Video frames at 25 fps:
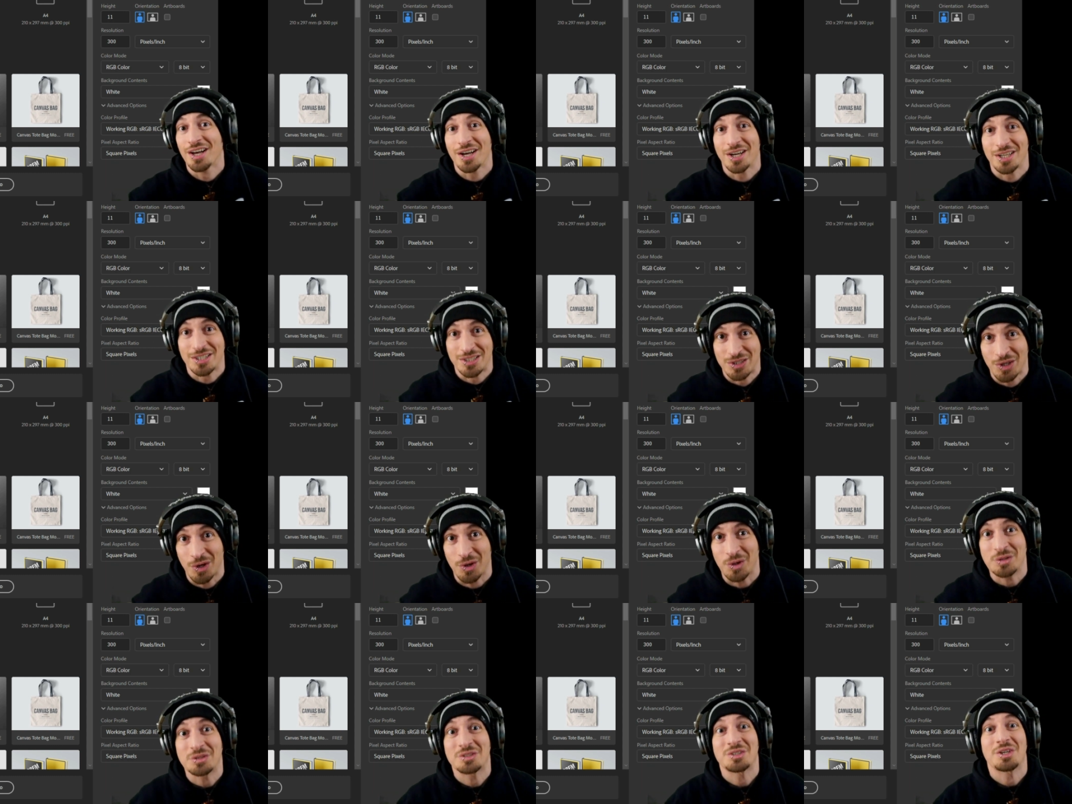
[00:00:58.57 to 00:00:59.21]

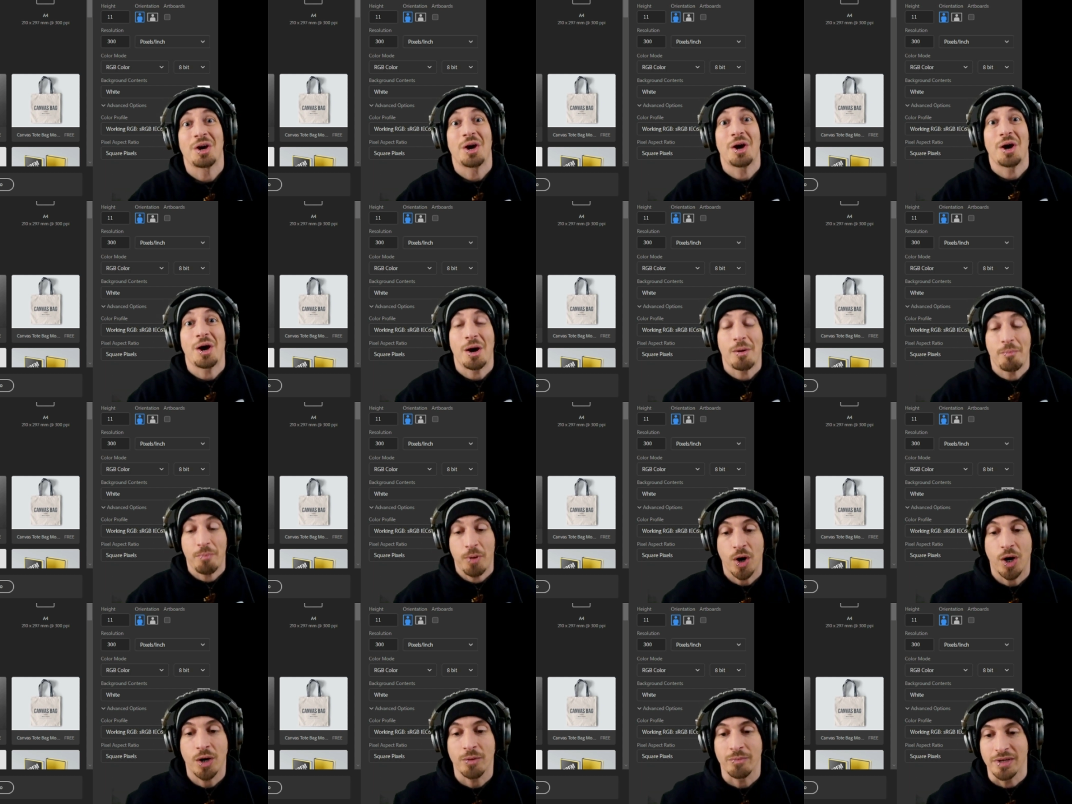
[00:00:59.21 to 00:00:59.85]
adult
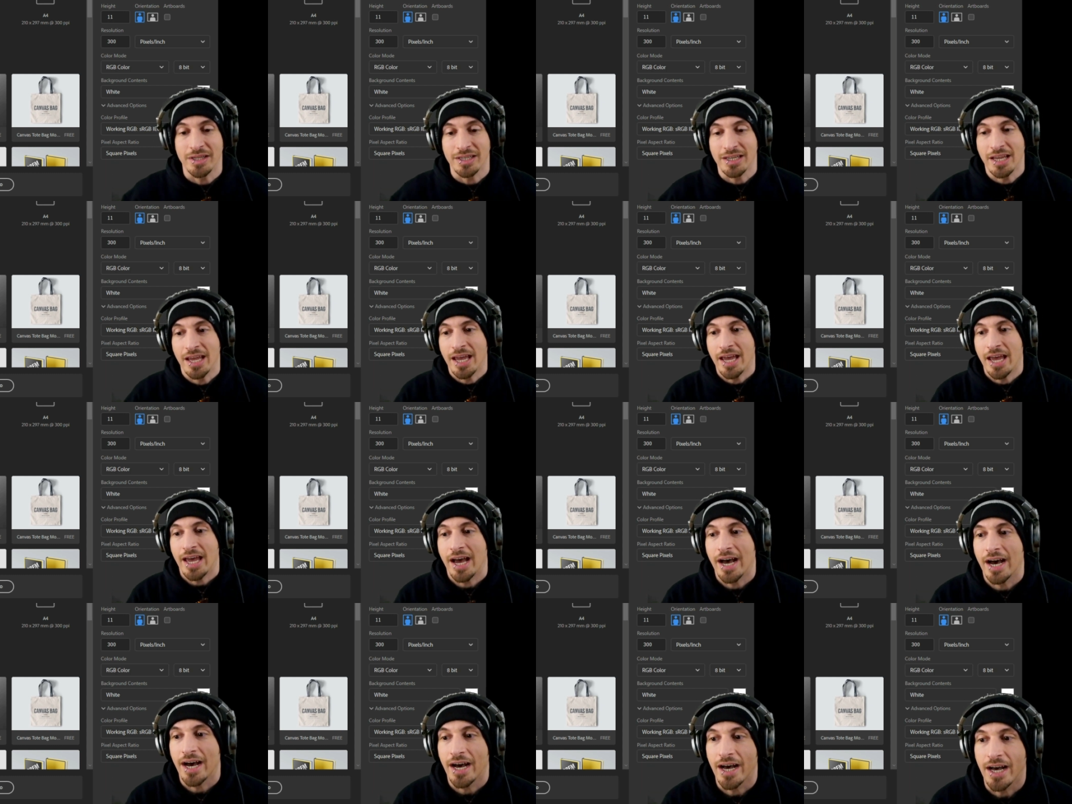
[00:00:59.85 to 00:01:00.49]
apartment.
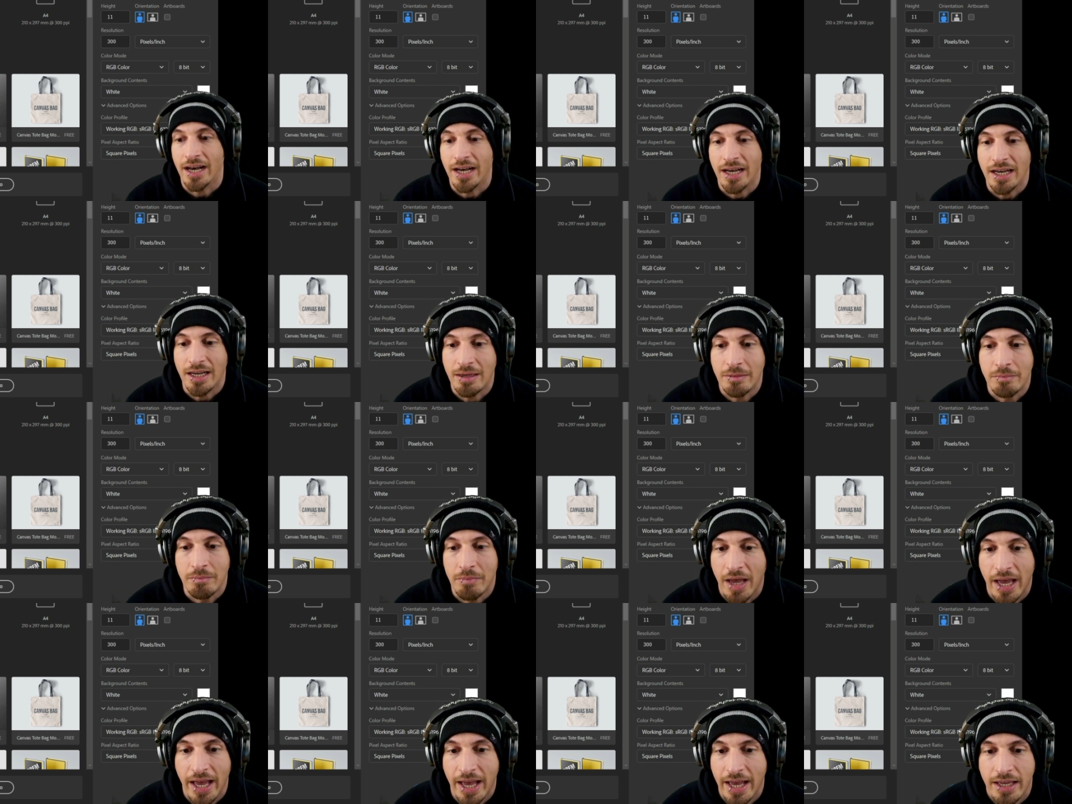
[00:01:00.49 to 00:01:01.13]

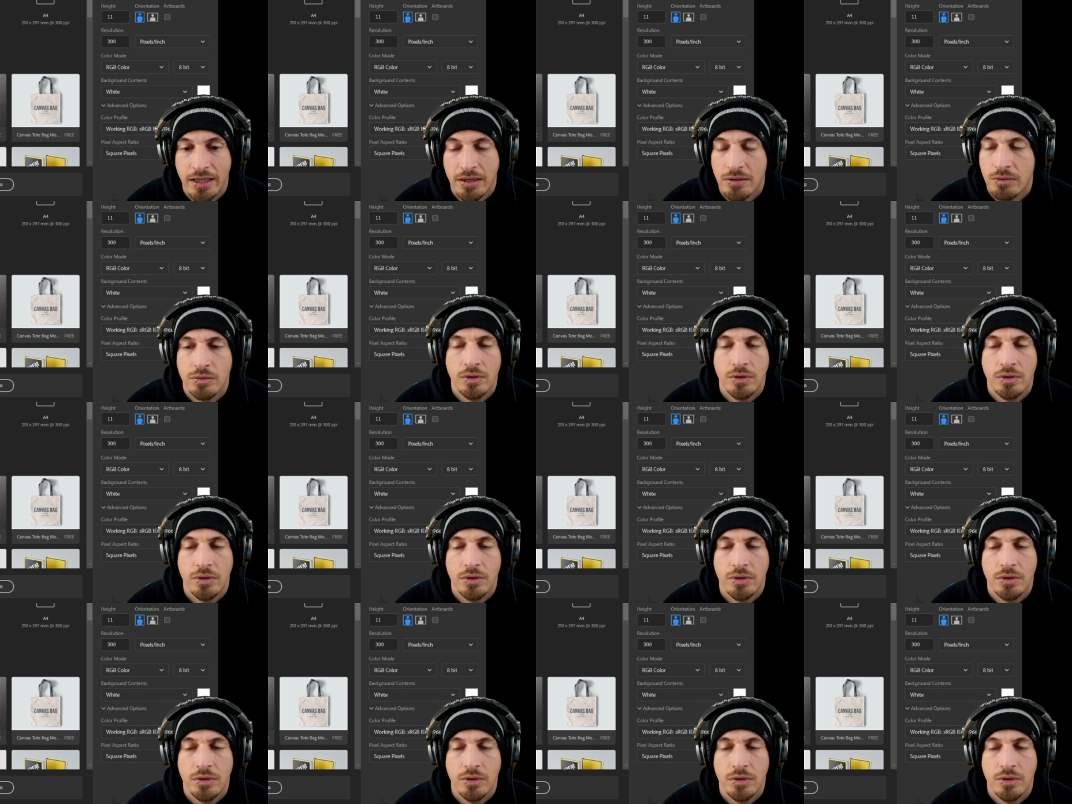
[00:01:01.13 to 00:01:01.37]
And